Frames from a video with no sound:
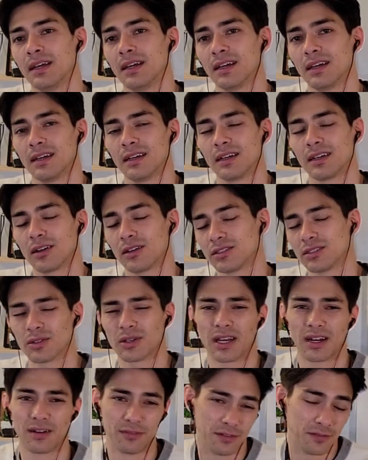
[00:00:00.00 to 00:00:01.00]
It can also
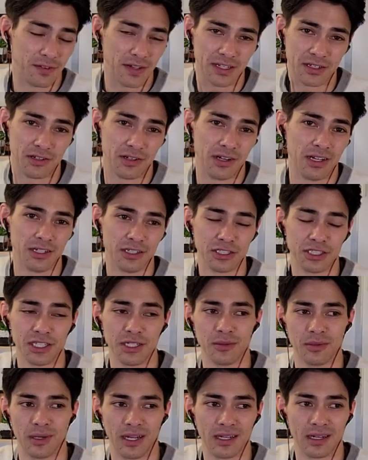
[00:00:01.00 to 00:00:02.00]
kind of affect your
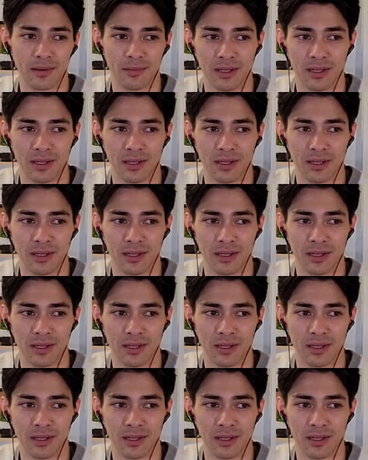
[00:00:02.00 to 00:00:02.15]
energy, right?